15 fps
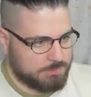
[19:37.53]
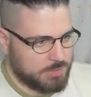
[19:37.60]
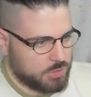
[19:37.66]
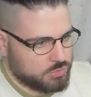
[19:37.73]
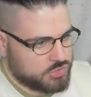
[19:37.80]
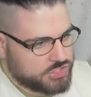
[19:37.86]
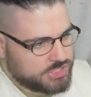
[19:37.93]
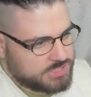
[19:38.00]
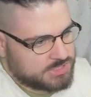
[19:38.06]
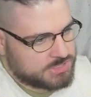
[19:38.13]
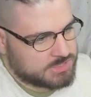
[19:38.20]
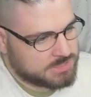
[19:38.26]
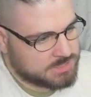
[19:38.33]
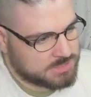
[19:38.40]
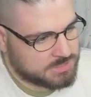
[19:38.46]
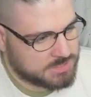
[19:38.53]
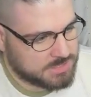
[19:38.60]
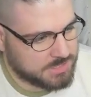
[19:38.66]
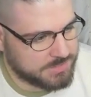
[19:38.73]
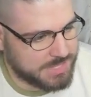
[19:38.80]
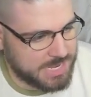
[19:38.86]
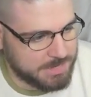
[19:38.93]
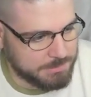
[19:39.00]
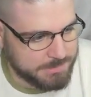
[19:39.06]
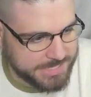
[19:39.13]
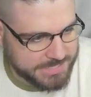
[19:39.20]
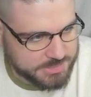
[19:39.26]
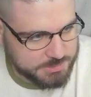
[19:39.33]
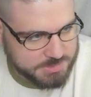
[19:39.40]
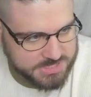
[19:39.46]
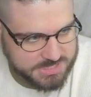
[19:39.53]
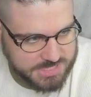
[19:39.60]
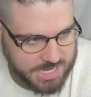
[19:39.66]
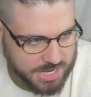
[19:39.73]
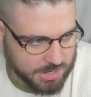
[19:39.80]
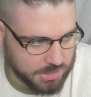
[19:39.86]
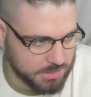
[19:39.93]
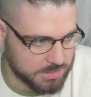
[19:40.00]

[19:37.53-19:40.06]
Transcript: potion that it makes me scared.